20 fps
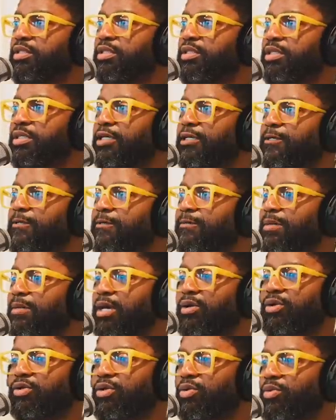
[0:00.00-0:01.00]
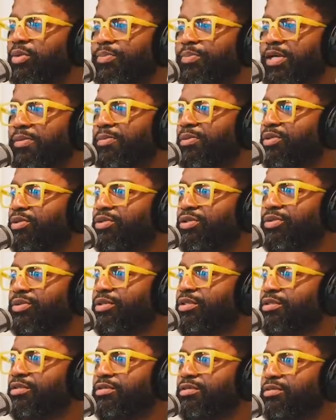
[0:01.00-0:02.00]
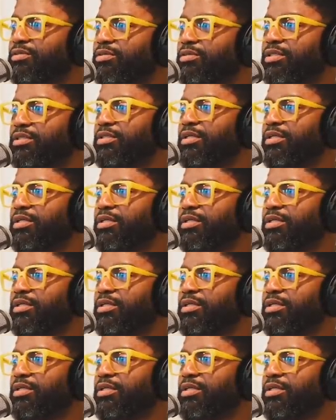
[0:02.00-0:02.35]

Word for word: um, I don't know what people are doing. And,